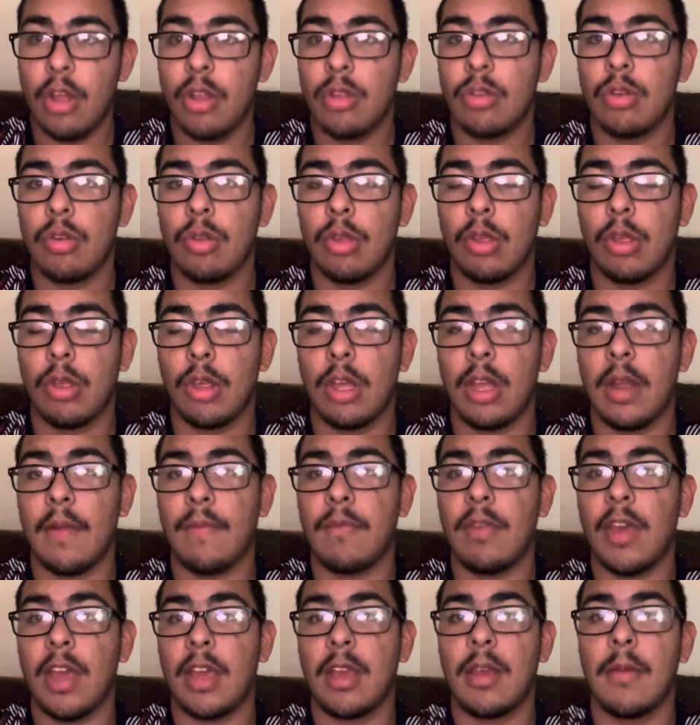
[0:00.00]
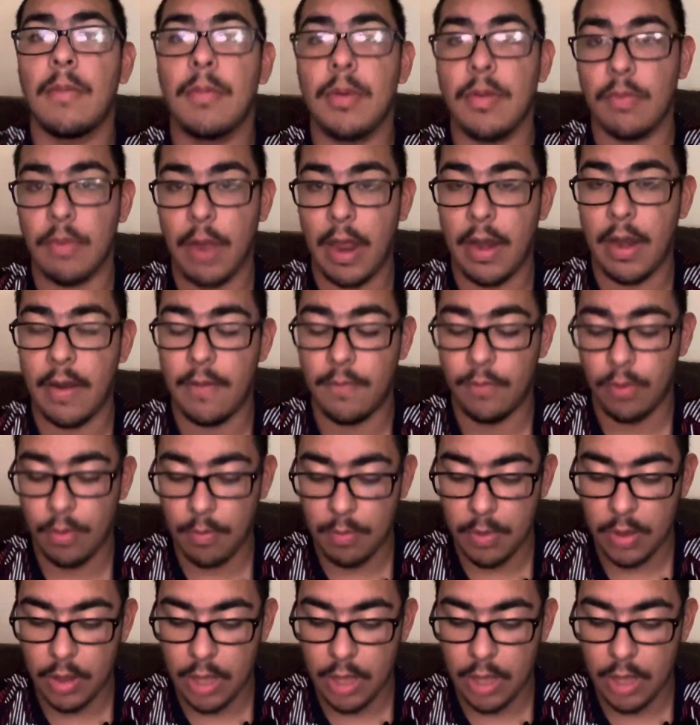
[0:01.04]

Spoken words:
to see if they can be ready to be